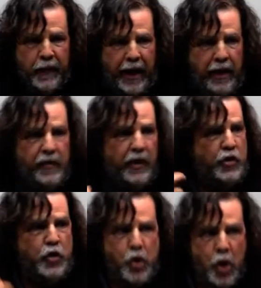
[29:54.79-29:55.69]
Okay?
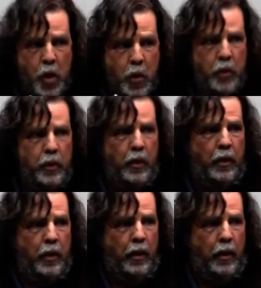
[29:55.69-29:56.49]
There's no